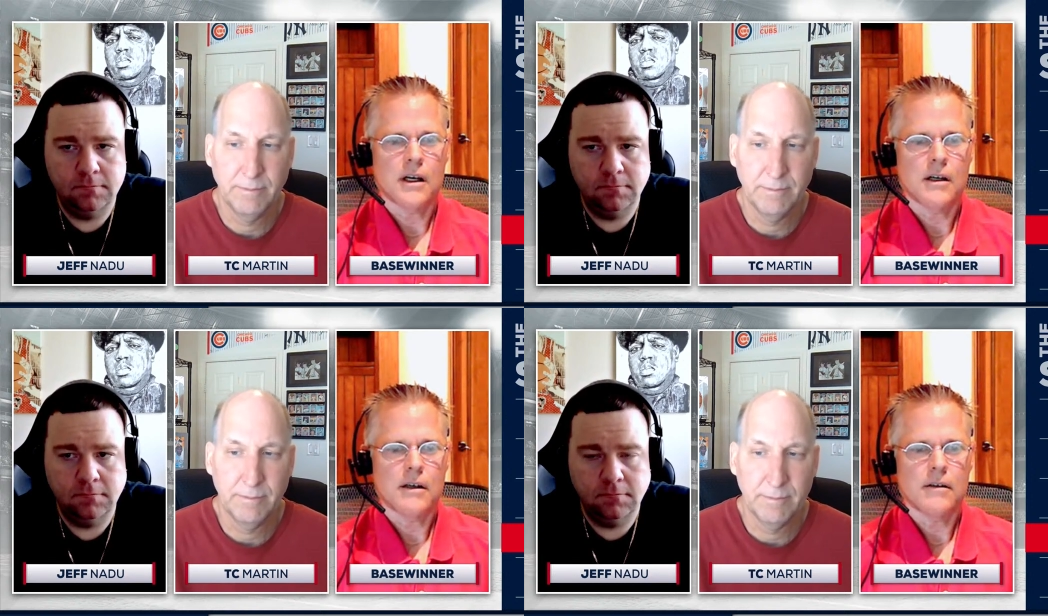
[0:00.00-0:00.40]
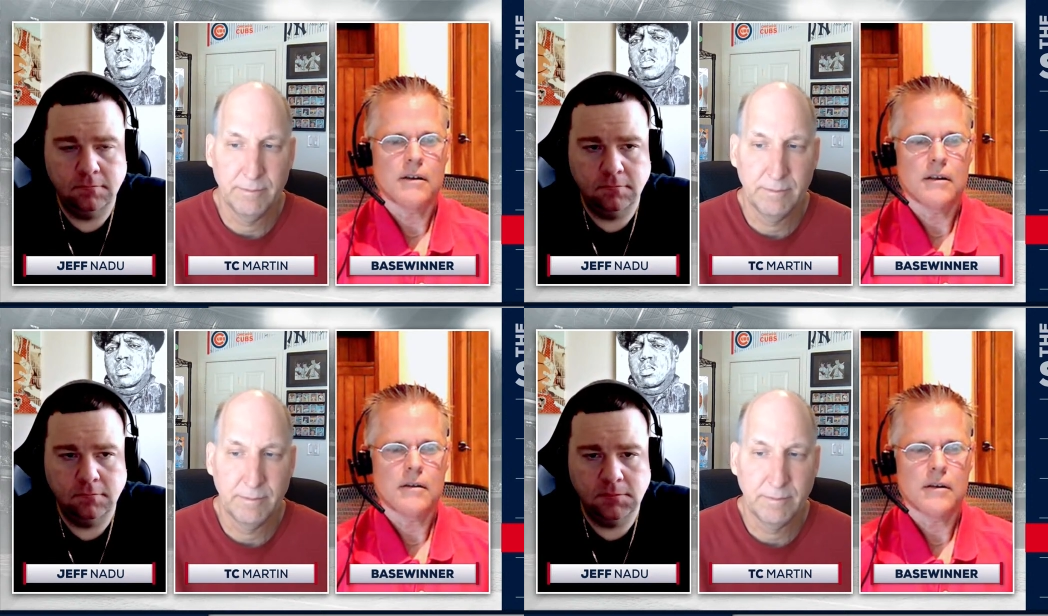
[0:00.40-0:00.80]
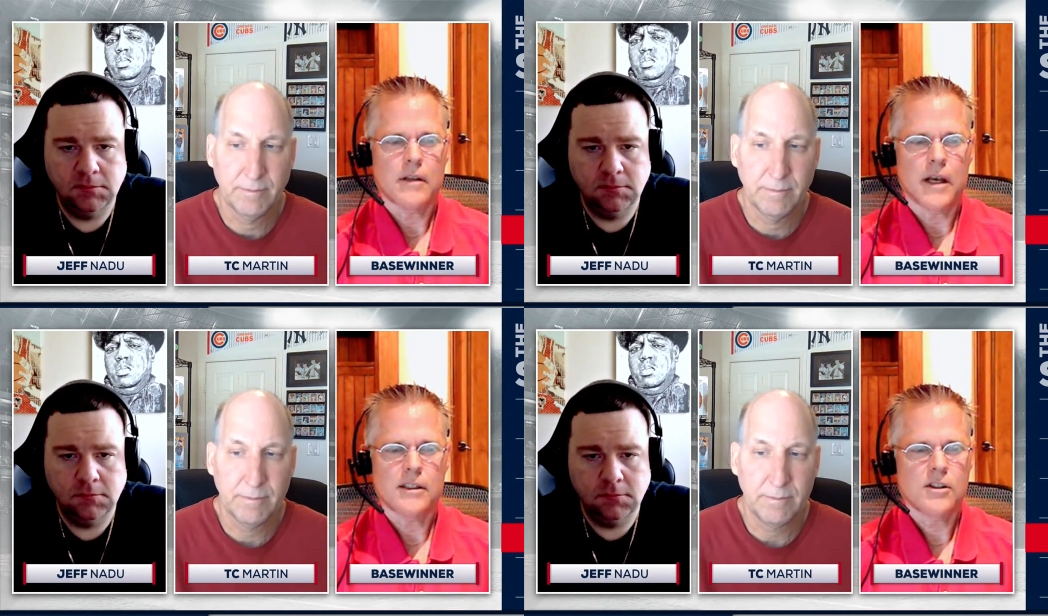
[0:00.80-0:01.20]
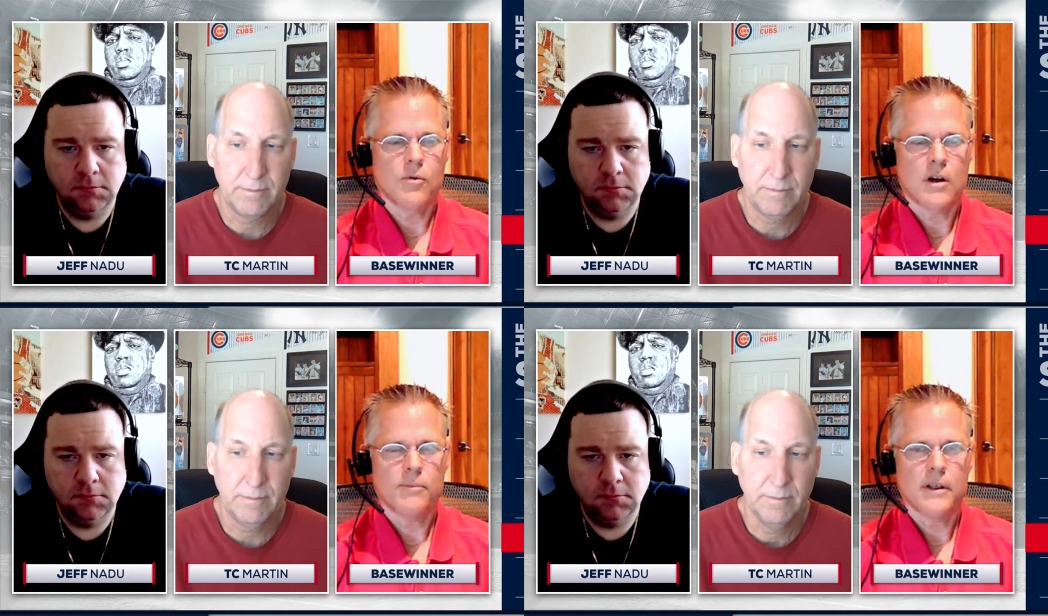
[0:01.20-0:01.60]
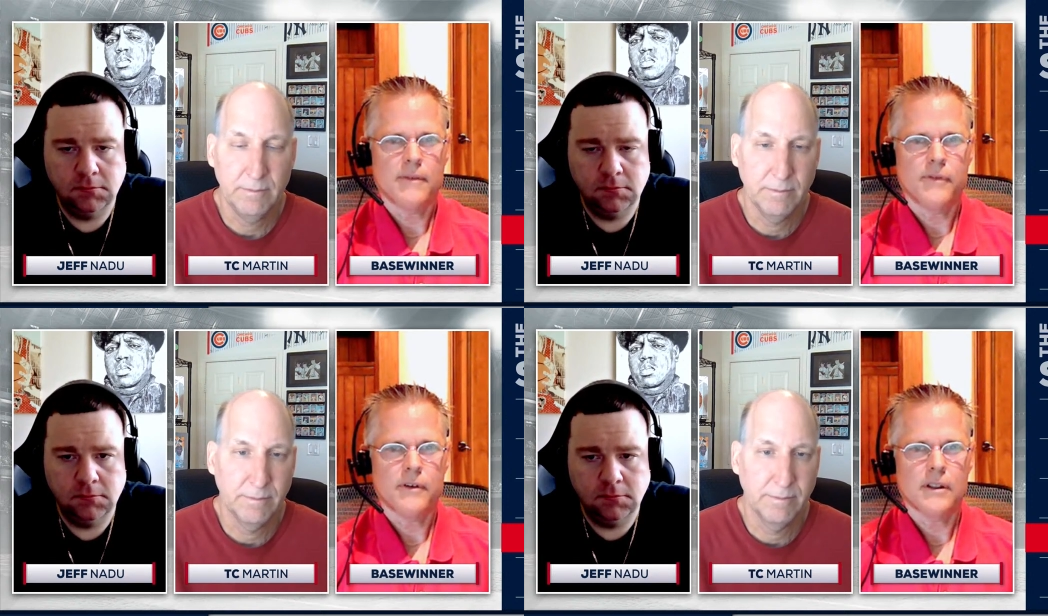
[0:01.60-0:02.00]
Speaker 1: I just don't want to play
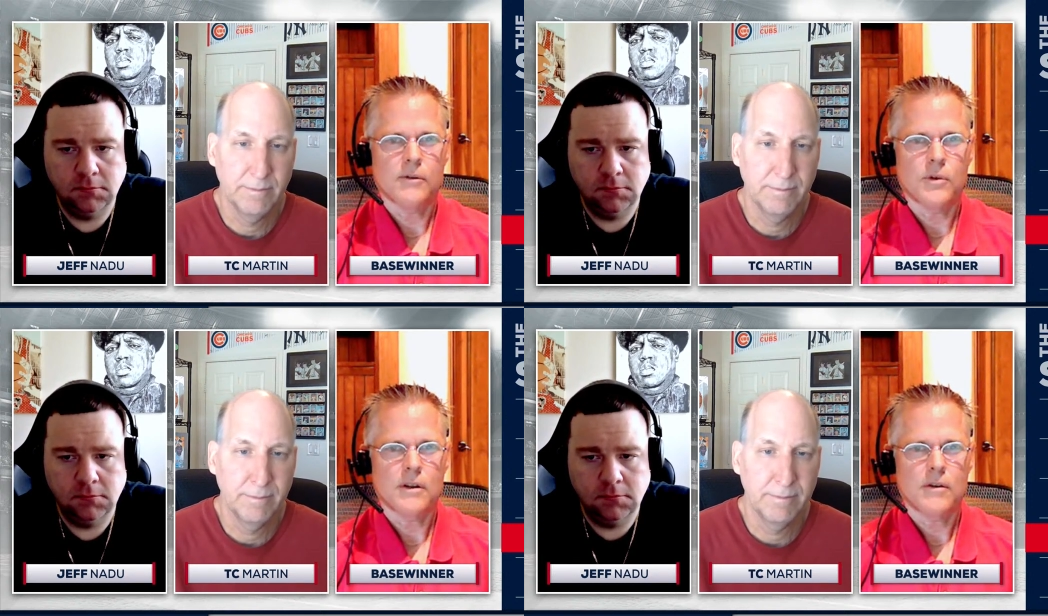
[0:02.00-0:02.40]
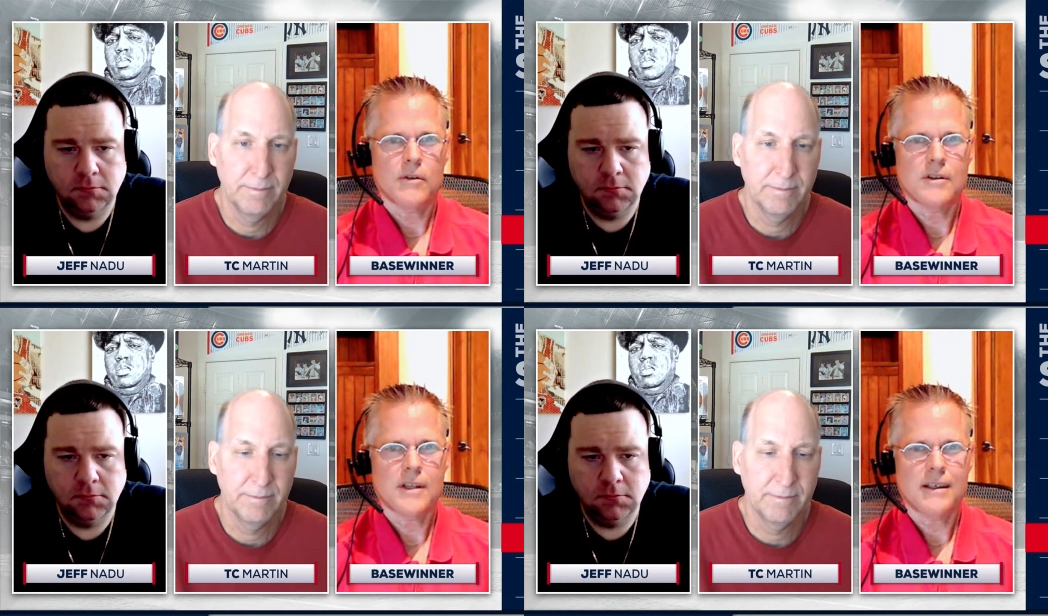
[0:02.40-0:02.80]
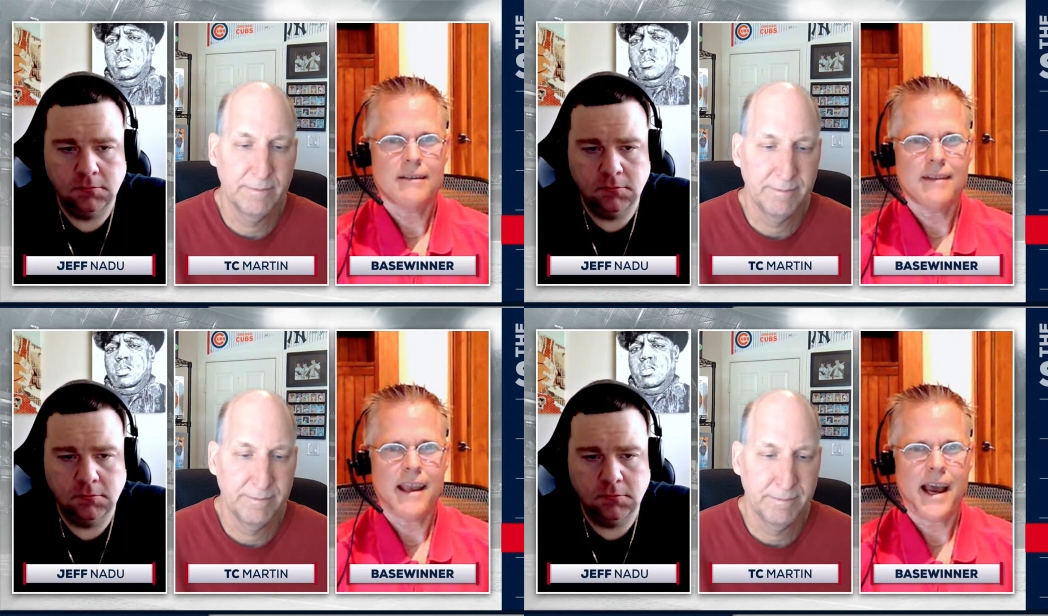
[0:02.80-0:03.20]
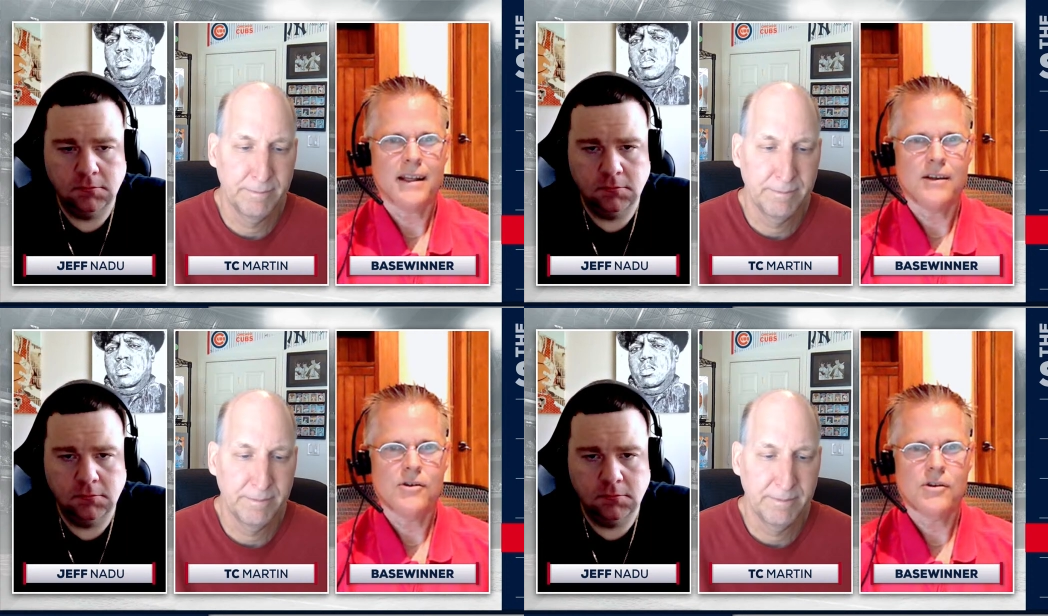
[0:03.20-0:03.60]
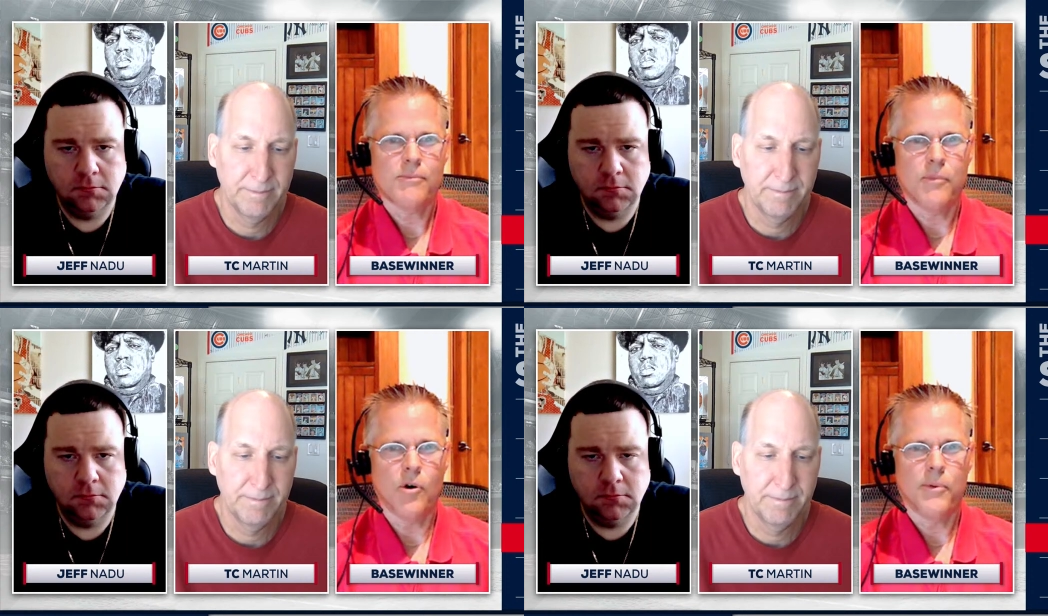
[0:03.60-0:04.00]
Philly because they had to use the
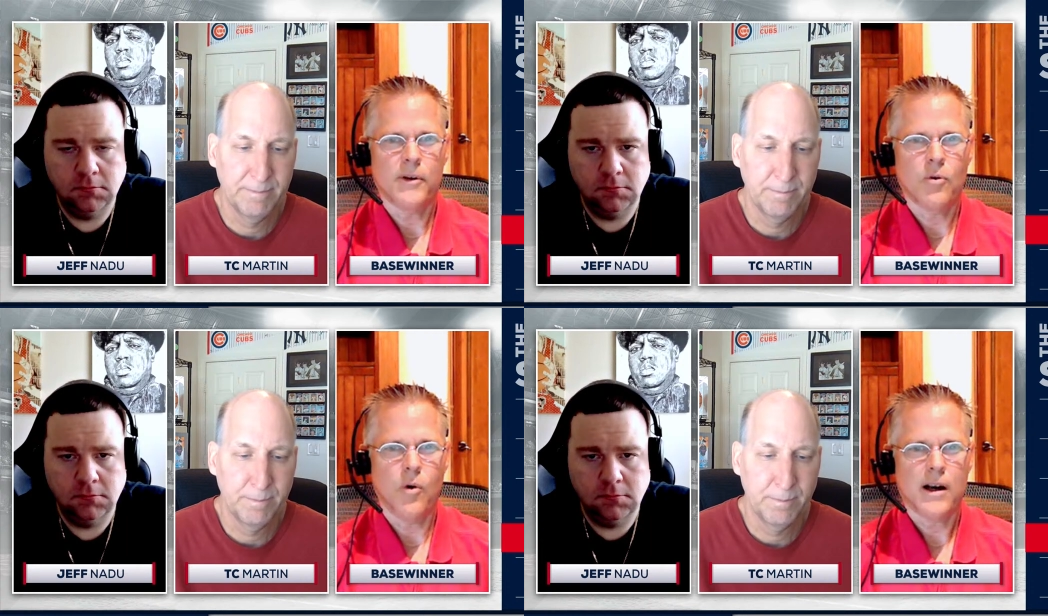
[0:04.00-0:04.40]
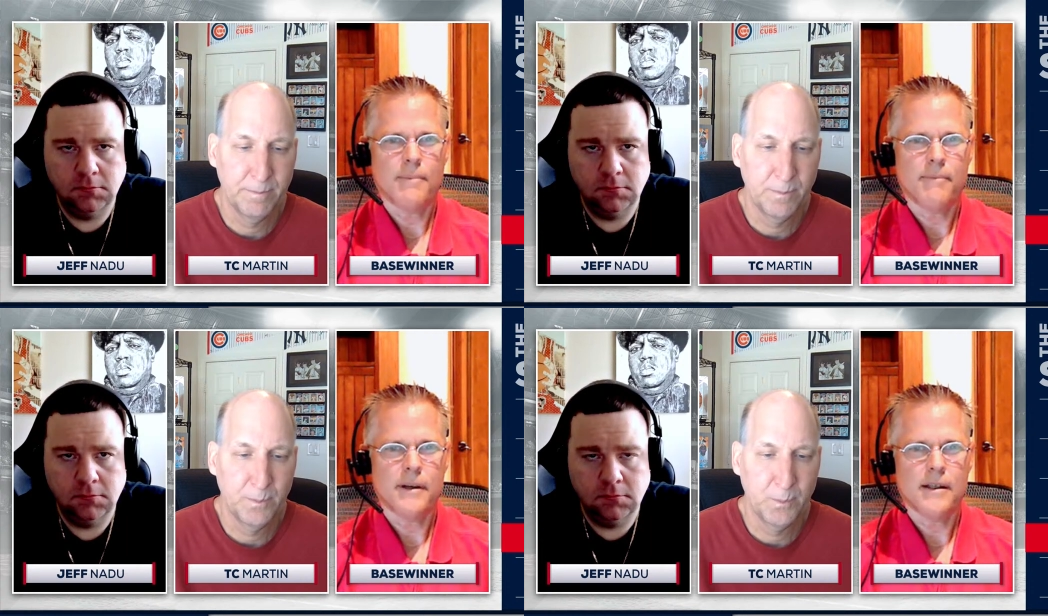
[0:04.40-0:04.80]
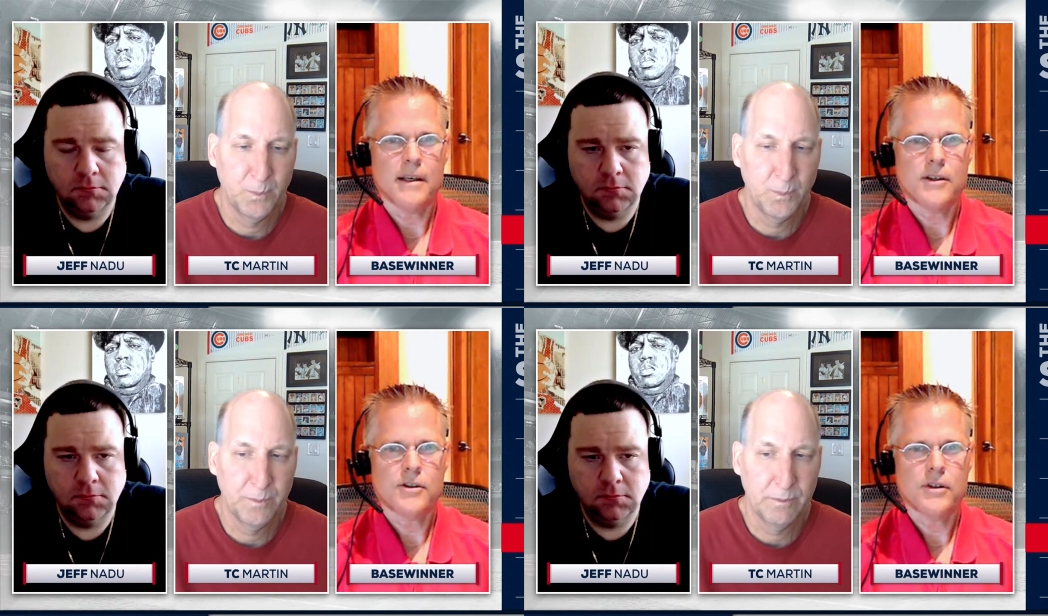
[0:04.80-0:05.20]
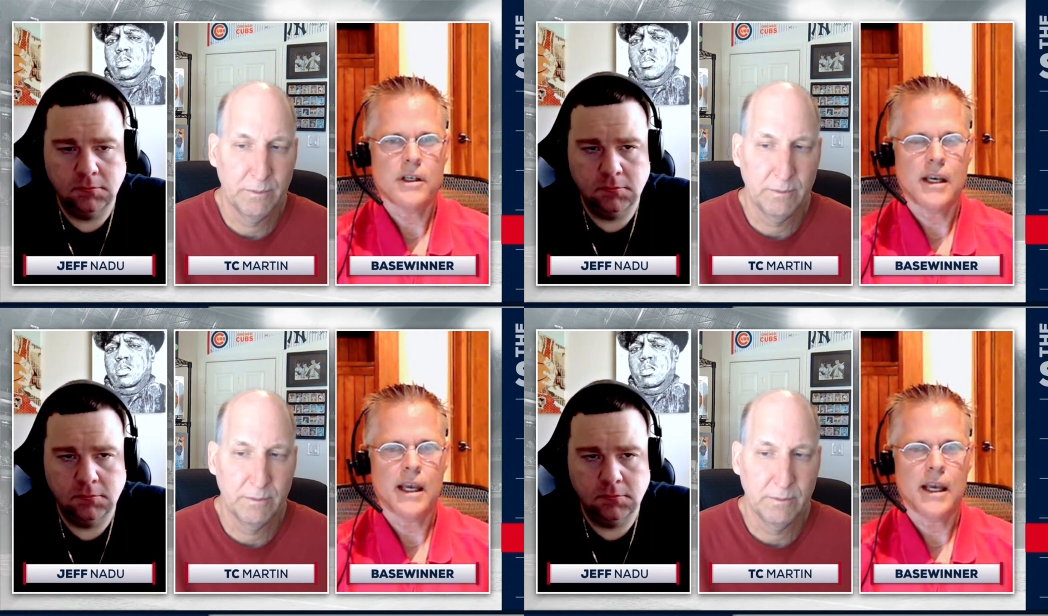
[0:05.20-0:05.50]
bullpen quite a bit yesterday.